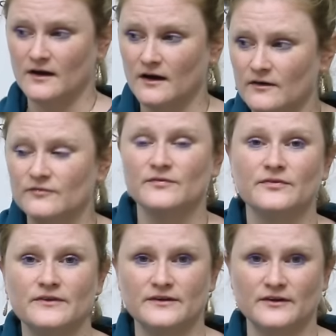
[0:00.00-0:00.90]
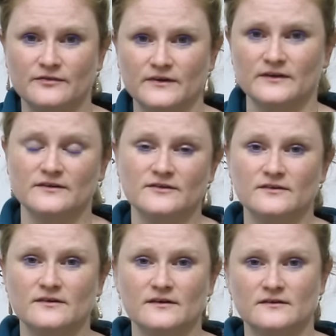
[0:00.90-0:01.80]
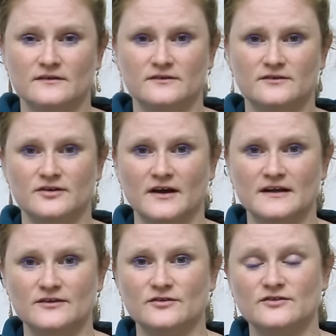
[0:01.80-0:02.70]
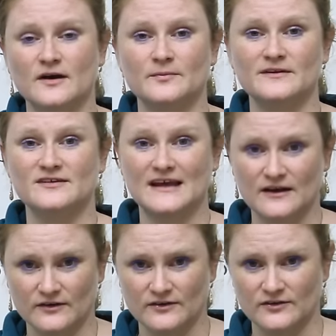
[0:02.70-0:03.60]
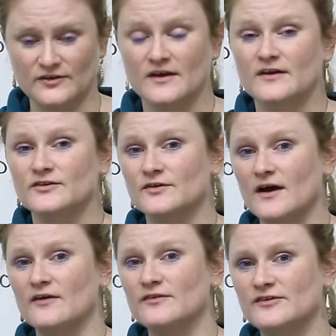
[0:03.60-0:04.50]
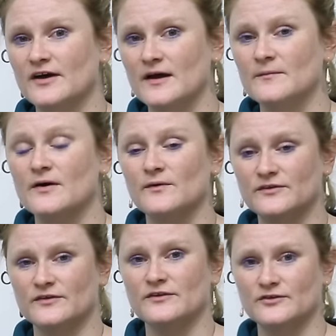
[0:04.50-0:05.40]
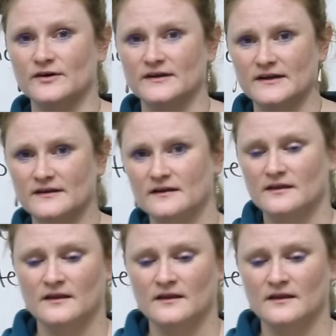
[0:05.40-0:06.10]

of the different Chinese or Japanese characters. So every time I went to the toilet,